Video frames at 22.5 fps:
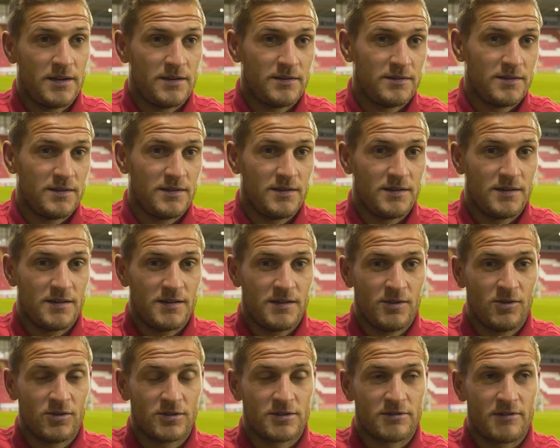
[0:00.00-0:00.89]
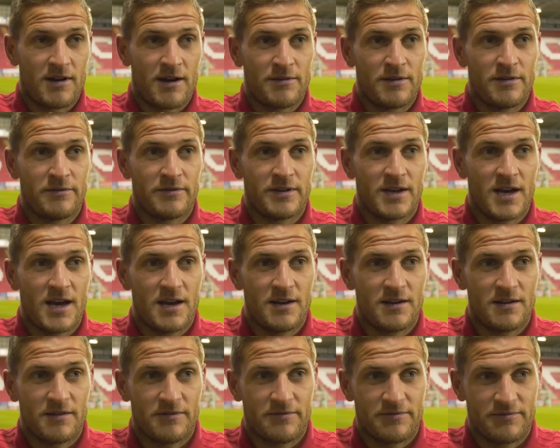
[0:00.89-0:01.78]
and I looked around the other day,
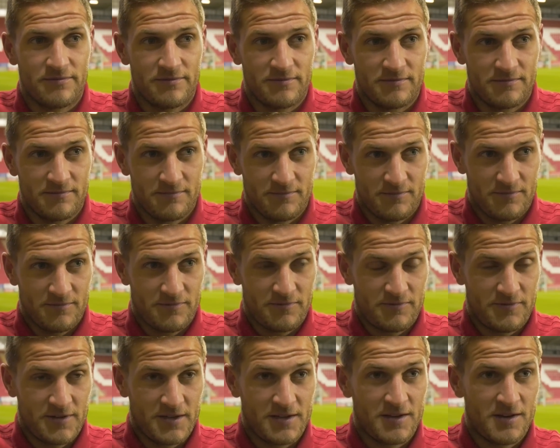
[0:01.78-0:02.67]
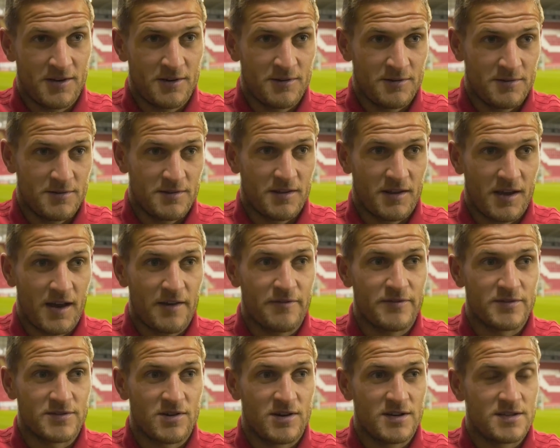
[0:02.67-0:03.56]
and I think, you know,
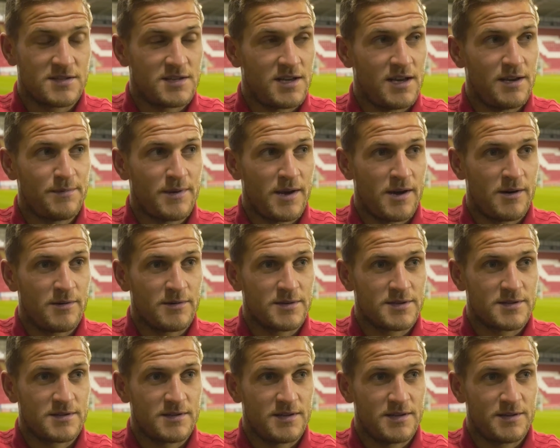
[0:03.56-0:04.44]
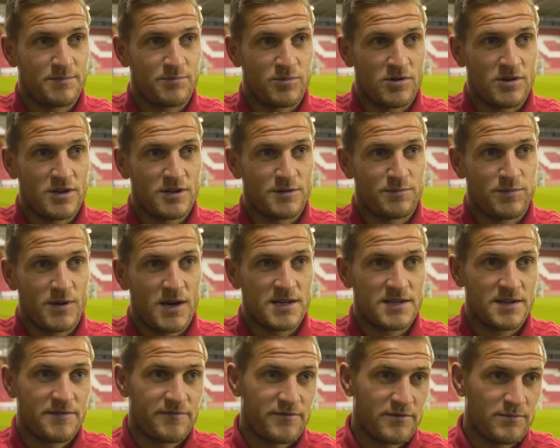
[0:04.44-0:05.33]
Gaffer's got his team now. He's brought his
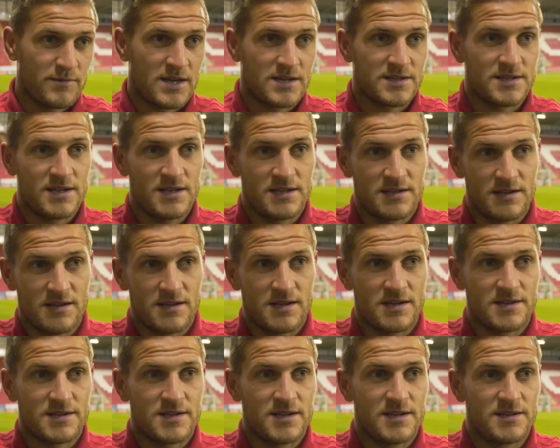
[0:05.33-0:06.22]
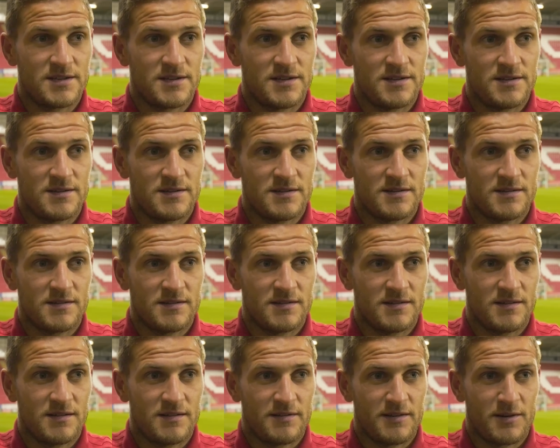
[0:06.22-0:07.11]
players in from last season and this season, and
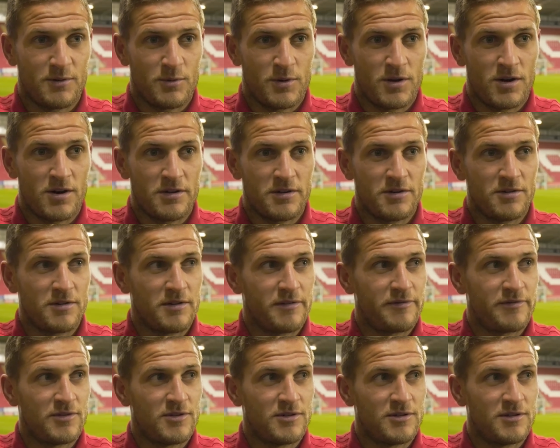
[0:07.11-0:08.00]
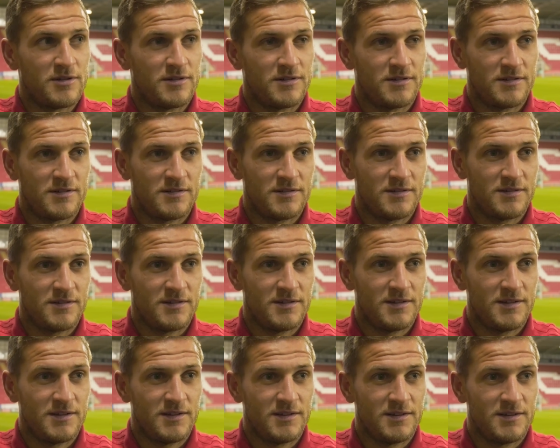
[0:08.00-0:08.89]
I think we are the only four
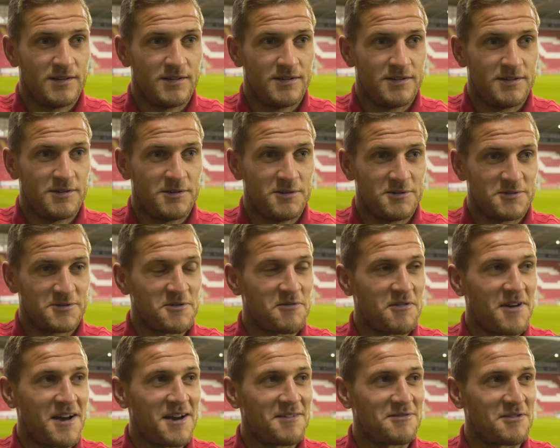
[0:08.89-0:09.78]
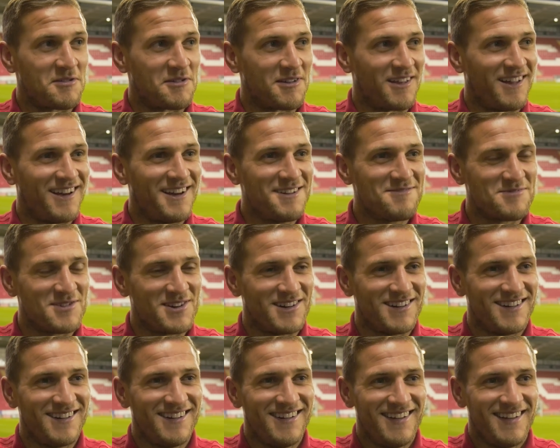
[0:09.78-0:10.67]
who survived, if you like.
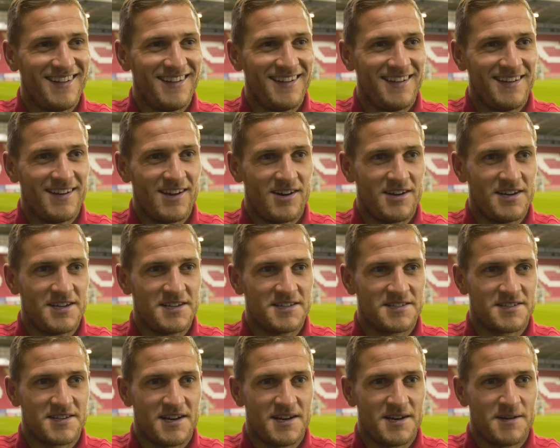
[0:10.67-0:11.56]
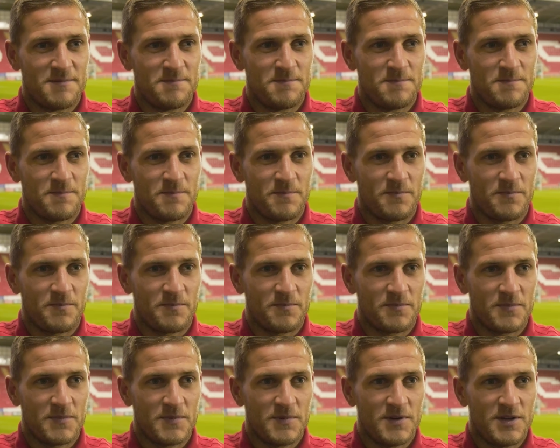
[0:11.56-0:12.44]
But no, he's
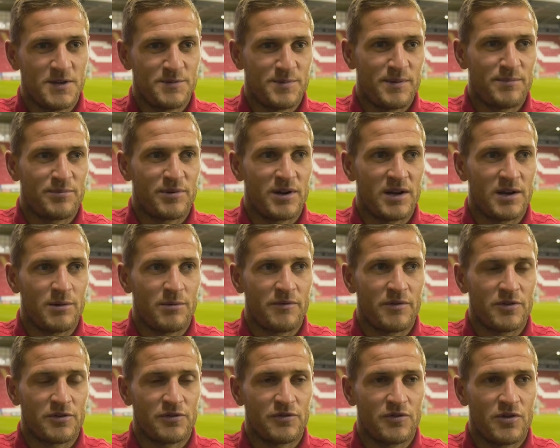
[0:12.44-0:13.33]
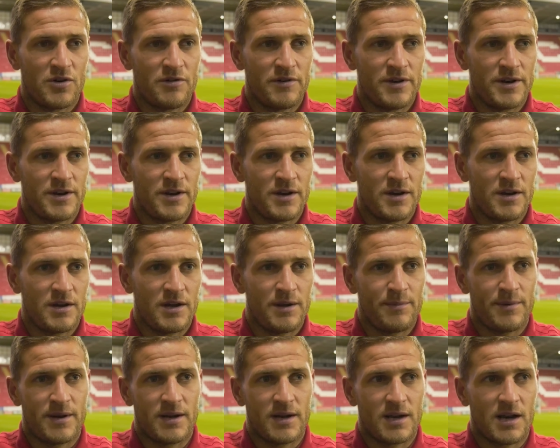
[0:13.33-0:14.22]
been brilliant with us four, and
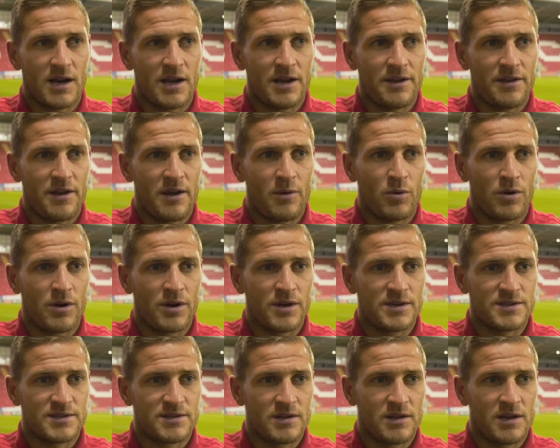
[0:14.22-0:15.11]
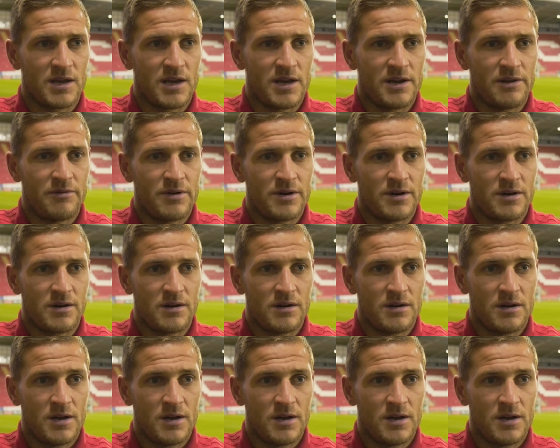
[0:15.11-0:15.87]
he made it clear that he wanted us still here, and